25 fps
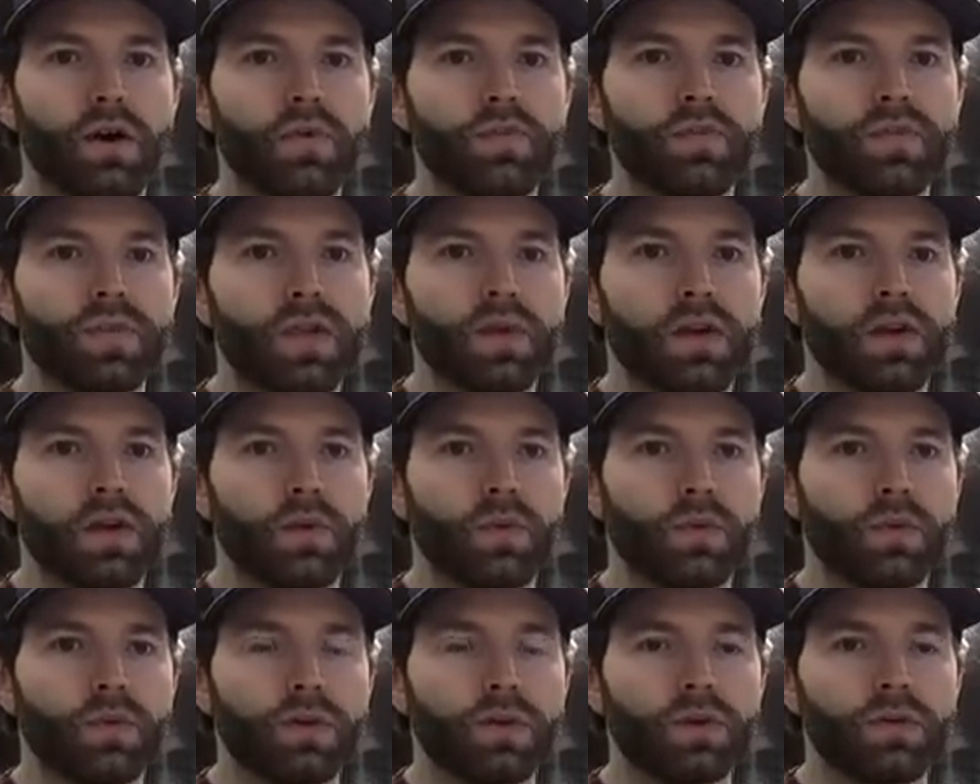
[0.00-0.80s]

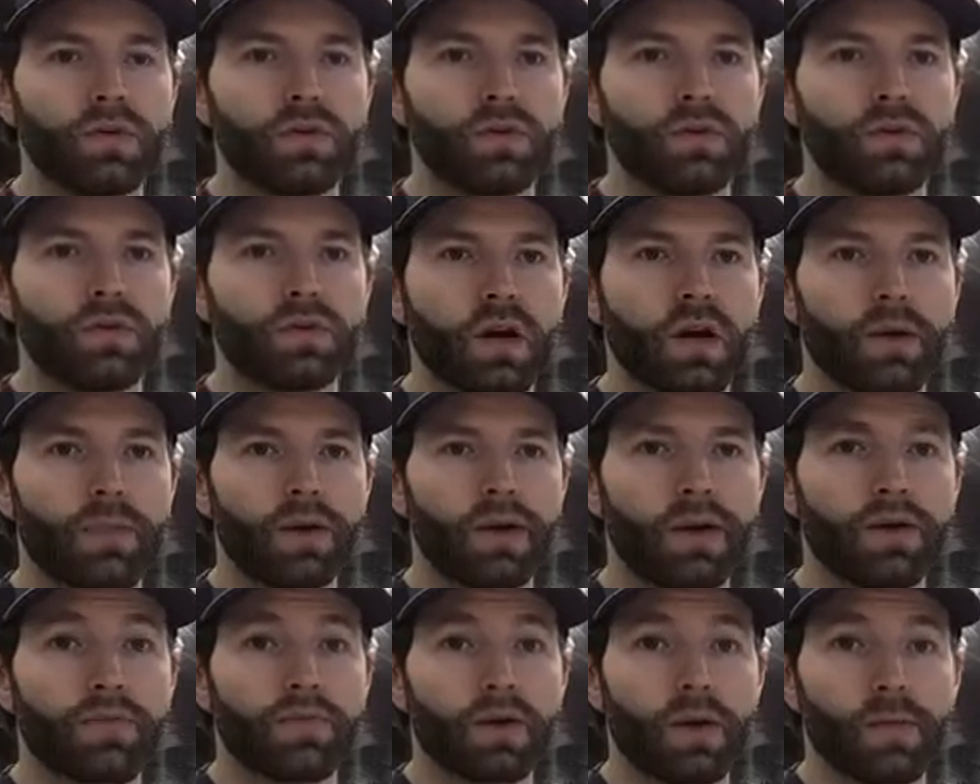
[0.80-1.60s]
So
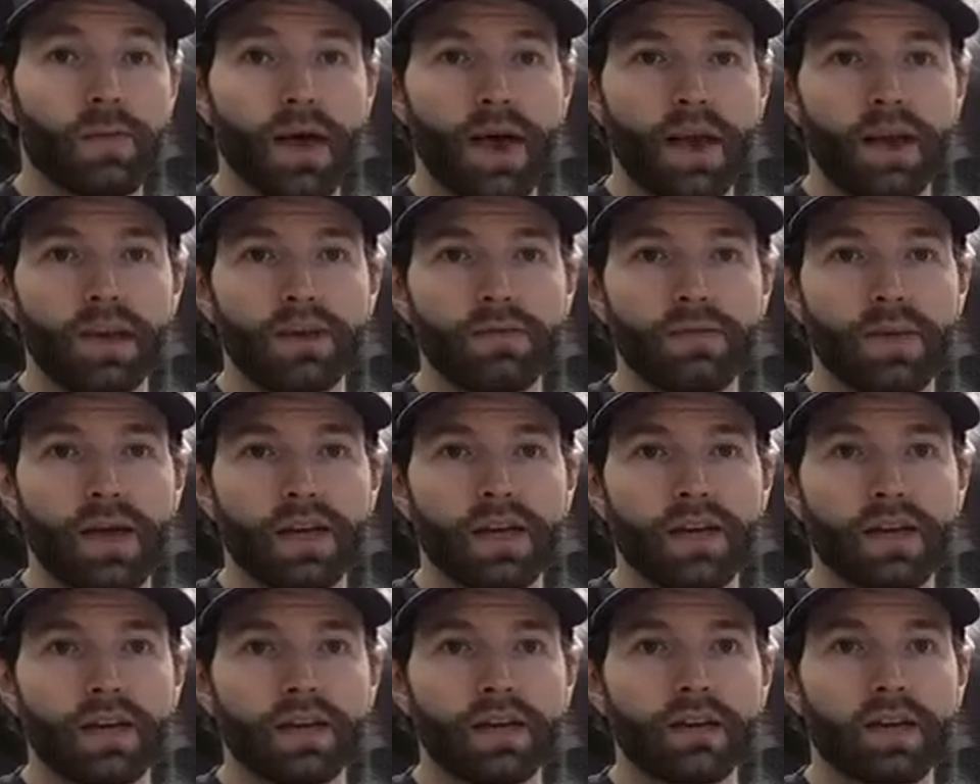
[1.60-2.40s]
when you come in
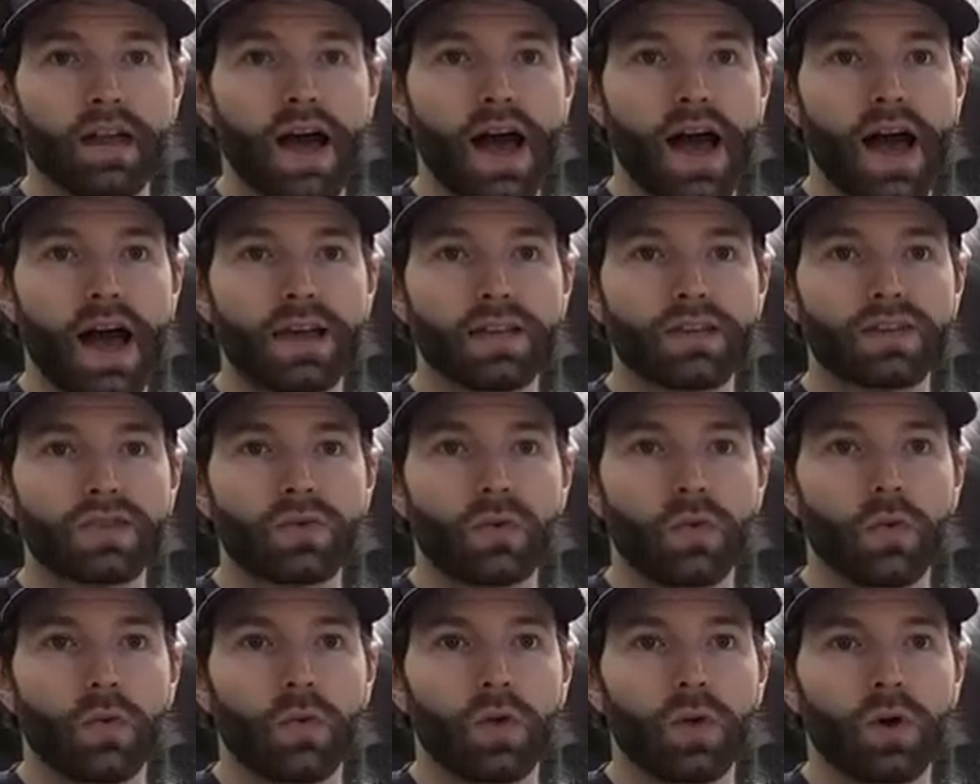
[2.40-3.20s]
for a pendant
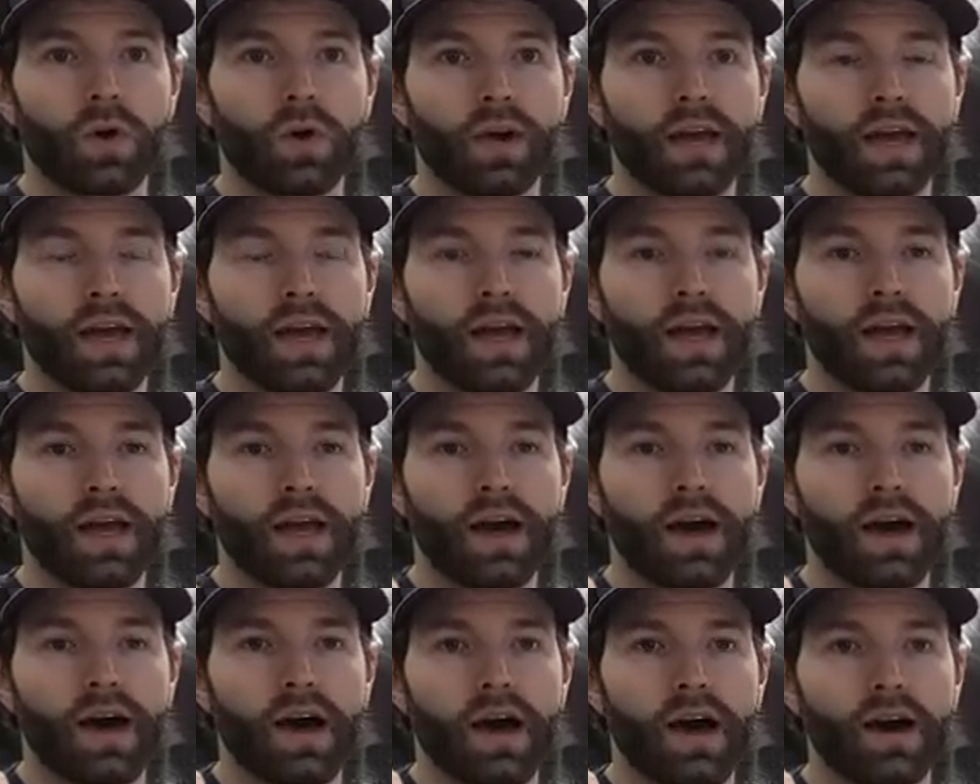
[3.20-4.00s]
making class
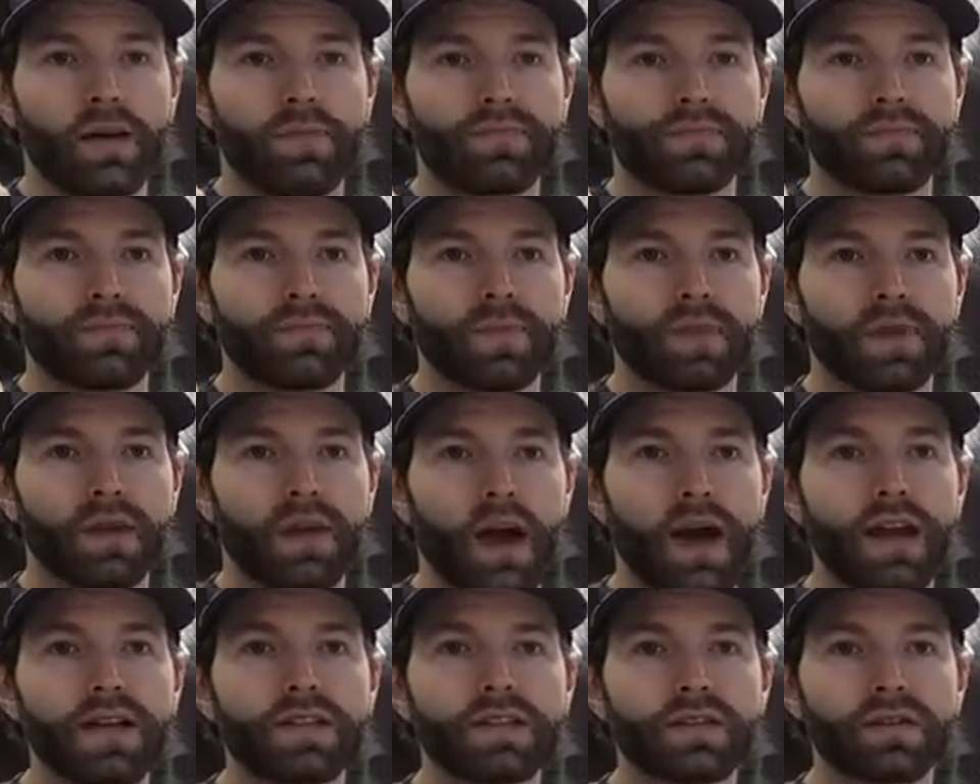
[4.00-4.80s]
or
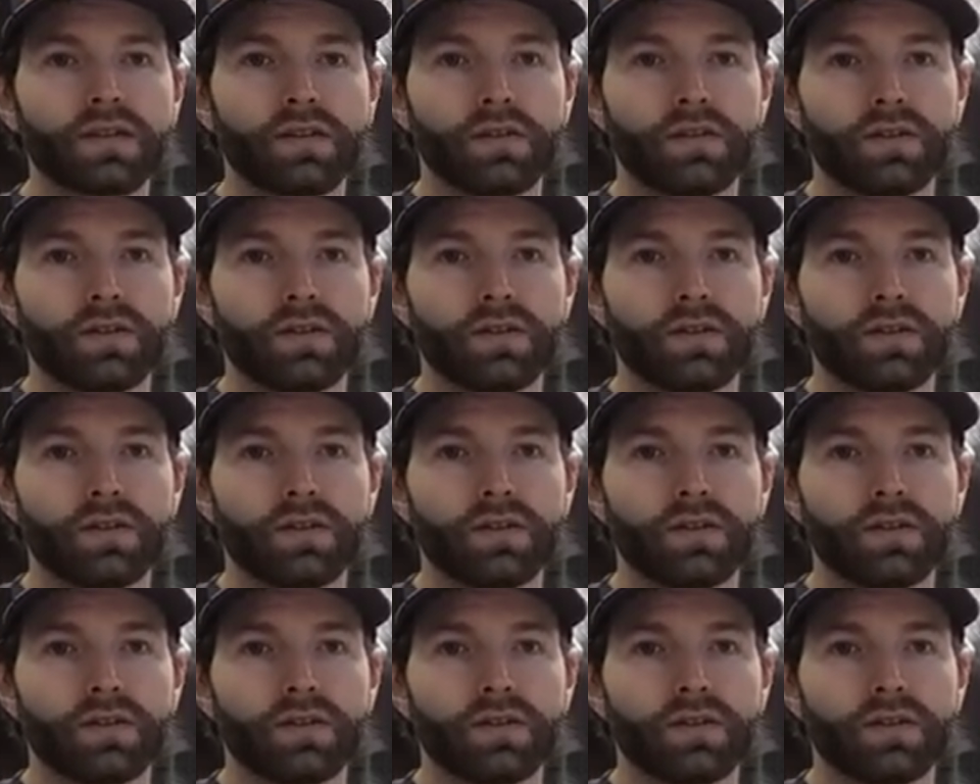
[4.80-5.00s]
a